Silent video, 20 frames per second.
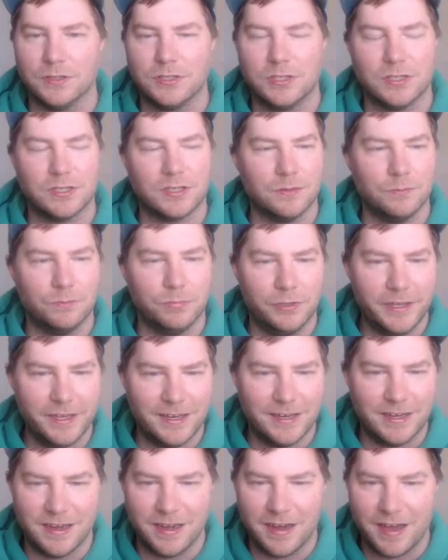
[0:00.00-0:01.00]
It's just
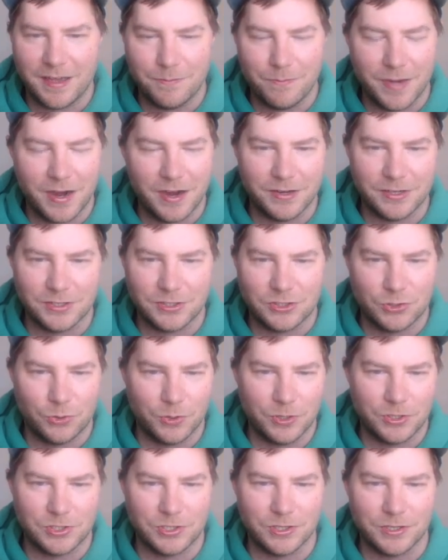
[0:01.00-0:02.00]
complete nightmarish
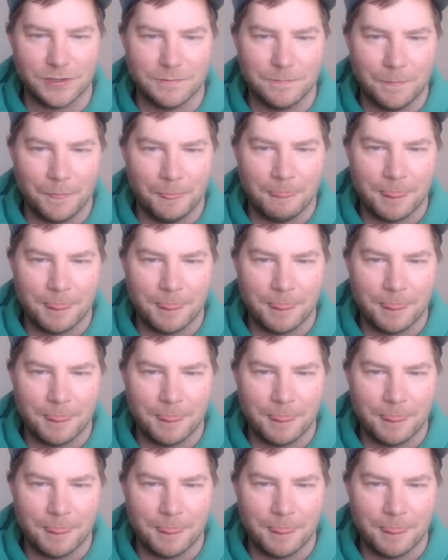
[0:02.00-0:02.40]
torture.